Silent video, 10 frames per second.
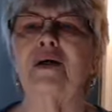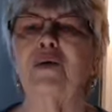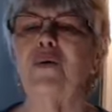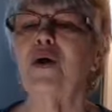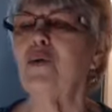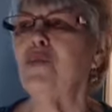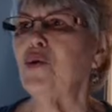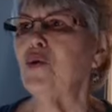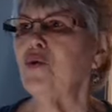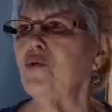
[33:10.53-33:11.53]
What a
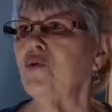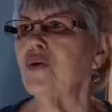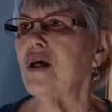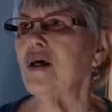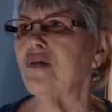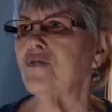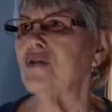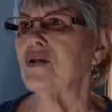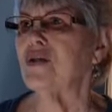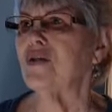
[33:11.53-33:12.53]
beautiful gift
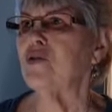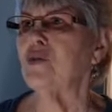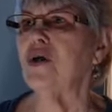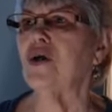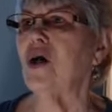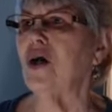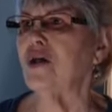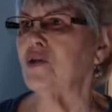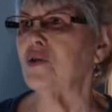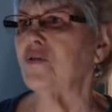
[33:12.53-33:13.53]
to be a
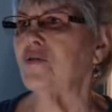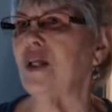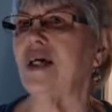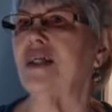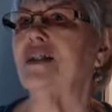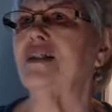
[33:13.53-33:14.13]
conduit of light